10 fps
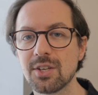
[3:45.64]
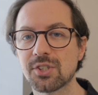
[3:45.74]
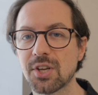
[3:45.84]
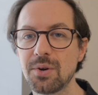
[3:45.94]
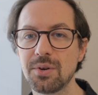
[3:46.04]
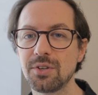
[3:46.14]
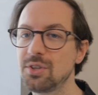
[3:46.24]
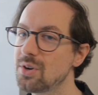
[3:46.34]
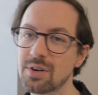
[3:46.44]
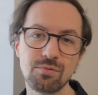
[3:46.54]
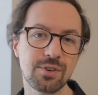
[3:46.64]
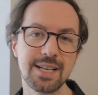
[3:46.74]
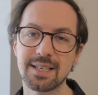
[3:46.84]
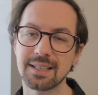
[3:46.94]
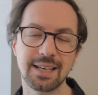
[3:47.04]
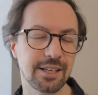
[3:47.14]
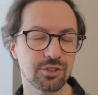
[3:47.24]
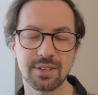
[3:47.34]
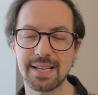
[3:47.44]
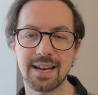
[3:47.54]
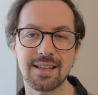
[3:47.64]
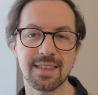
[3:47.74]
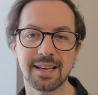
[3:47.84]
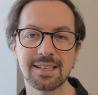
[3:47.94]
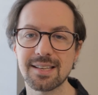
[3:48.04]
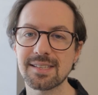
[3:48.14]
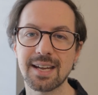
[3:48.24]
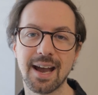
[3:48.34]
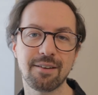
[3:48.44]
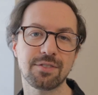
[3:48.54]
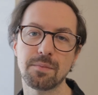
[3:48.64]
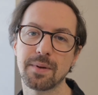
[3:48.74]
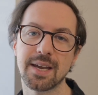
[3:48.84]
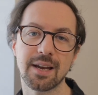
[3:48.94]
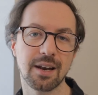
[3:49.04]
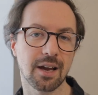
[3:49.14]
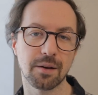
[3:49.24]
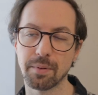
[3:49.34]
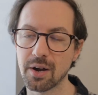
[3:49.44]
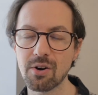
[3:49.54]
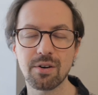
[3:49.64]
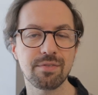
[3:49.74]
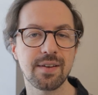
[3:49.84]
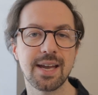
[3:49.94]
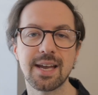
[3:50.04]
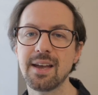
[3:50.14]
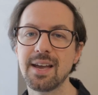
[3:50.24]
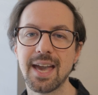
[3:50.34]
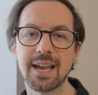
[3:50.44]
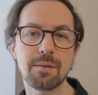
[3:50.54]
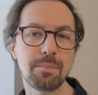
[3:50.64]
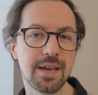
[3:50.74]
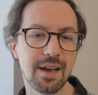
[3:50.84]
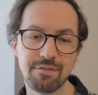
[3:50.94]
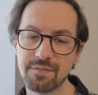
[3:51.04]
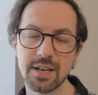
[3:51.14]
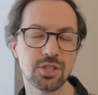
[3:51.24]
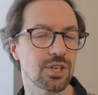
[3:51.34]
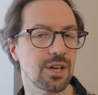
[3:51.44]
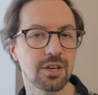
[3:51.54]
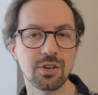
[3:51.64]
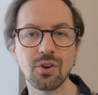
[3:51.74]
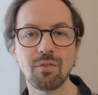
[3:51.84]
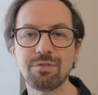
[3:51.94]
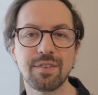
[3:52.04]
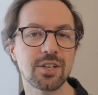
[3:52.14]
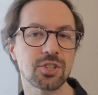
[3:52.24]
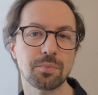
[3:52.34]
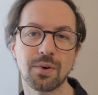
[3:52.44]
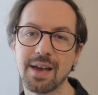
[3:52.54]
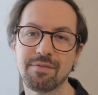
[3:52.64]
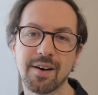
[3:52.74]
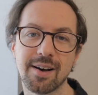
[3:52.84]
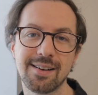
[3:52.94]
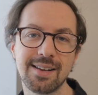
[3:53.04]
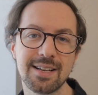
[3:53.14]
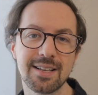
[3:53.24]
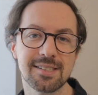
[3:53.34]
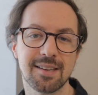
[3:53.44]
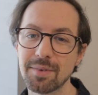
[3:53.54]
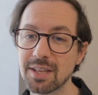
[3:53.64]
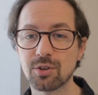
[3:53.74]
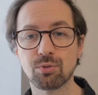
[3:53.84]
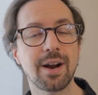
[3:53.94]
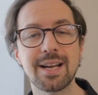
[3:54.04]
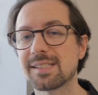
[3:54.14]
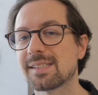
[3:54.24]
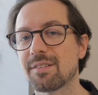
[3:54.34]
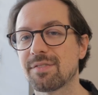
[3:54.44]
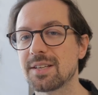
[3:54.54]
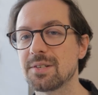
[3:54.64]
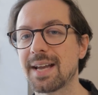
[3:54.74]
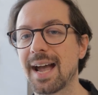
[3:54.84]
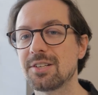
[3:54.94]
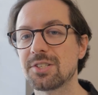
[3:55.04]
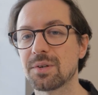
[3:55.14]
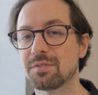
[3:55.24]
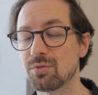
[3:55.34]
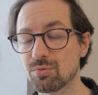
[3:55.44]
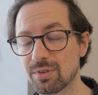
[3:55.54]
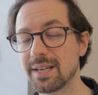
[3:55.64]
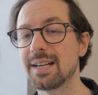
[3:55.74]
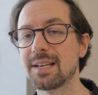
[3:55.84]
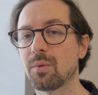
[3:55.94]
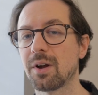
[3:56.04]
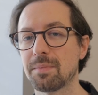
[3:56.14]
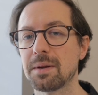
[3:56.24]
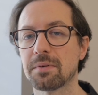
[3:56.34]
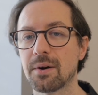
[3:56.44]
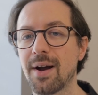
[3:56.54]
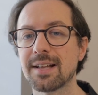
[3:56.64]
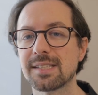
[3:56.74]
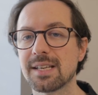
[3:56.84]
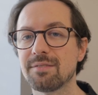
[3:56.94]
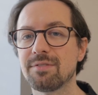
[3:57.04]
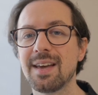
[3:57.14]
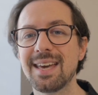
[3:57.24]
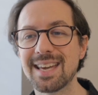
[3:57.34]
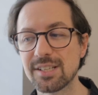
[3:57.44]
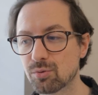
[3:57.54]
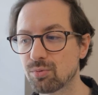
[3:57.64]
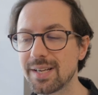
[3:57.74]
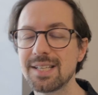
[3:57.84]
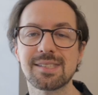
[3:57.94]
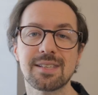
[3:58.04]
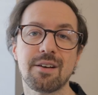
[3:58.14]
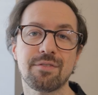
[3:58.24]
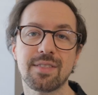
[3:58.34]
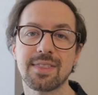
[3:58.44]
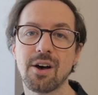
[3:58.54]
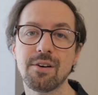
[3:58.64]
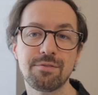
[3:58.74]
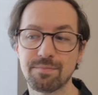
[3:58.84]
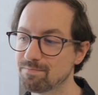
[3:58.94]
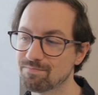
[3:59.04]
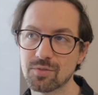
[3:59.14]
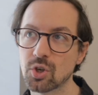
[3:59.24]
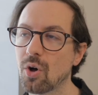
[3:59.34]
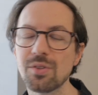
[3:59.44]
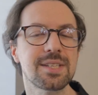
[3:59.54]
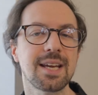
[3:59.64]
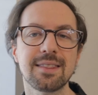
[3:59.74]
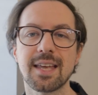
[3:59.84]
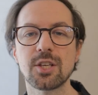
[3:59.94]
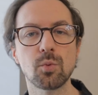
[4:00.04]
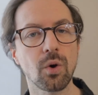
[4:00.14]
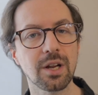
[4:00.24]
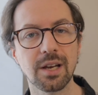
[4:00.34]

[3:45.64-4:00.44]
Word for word: So you can read literally anything. It doesn't have to be like a biography. It can be a fiction, non-fiction, whatever. Some of the great stuff that you can do if you really want to be proactive is read stuff of content that you want to